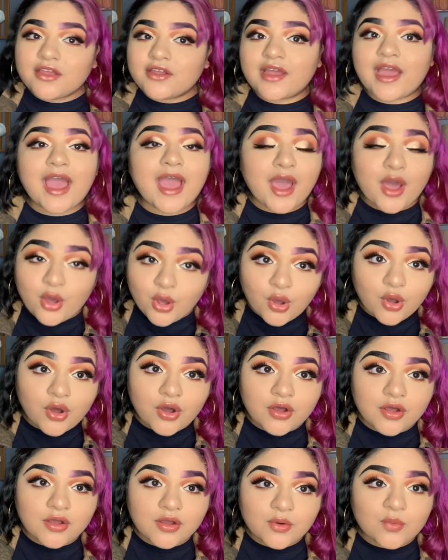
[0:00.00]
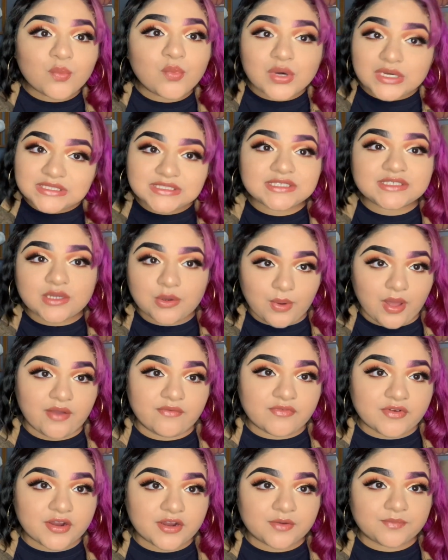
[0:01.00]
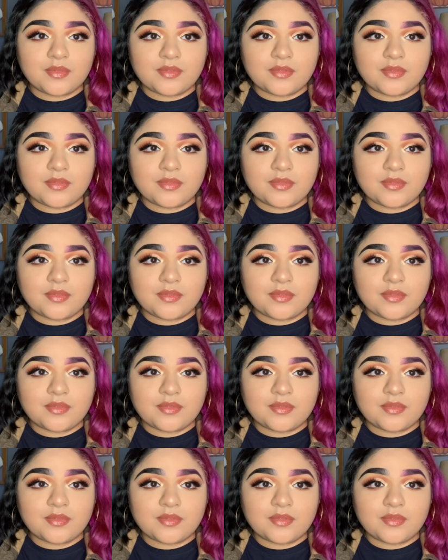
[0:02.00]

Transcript: at all whatsoever.